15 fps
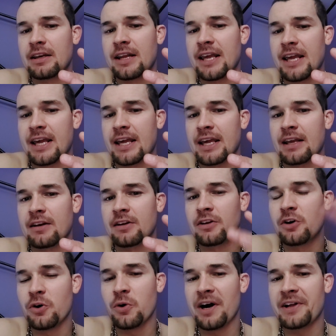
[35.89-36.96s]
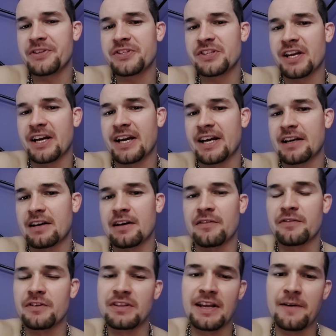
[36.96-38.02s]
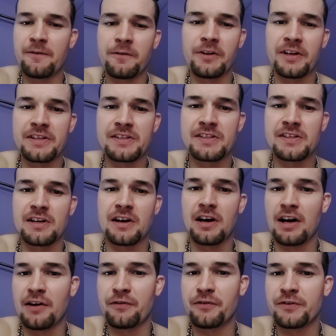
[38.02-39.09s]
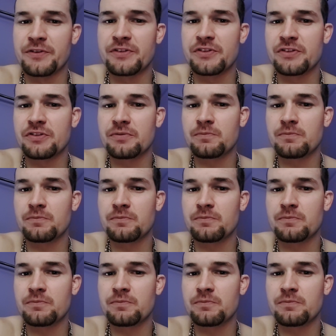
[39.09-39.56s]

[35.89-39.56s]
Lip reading: and go outside of the Netflix office